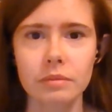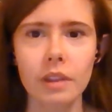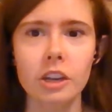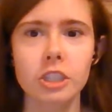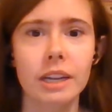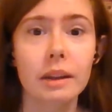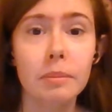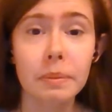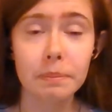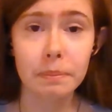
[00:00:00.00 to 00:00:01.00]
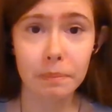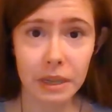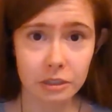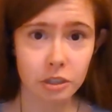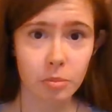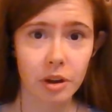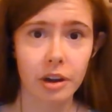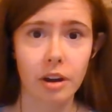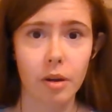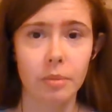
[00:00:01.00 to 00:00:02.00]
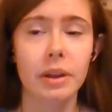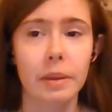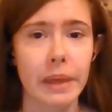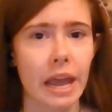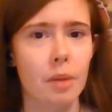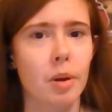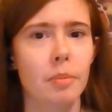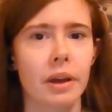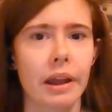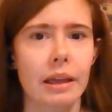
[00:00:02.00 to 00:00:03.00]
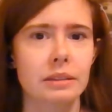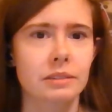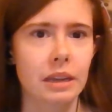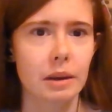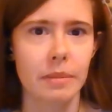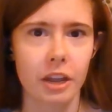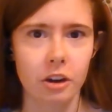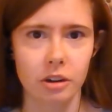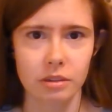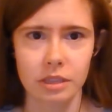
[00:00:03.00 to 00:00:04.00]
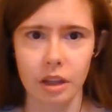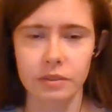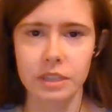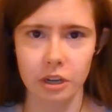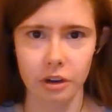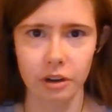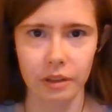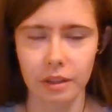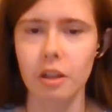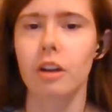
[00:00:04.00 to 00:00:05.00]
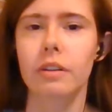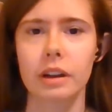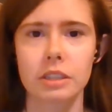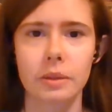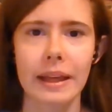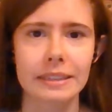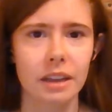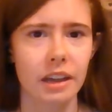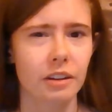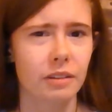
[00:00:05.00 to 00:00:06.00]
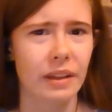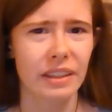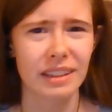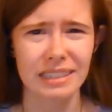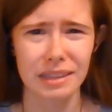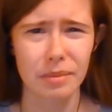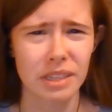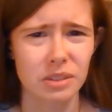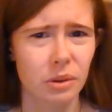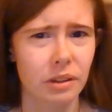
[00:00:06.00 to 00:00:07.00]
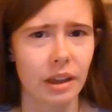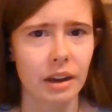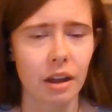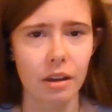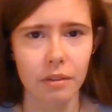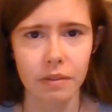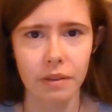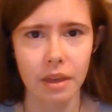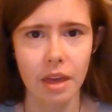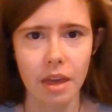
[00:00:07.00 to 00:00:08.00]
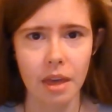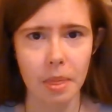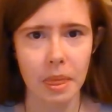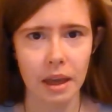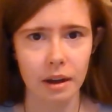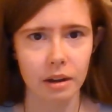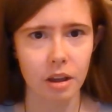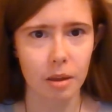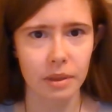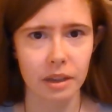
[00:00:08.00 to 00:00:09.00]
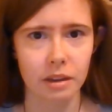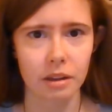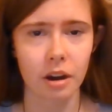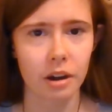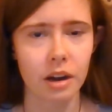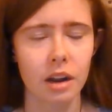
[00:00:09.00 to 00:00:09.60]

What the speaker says: she can be a superhero and pick up the hammer, but it's going to make herself sicker in the long run. So that's I think that's the main storyline of that comic arc.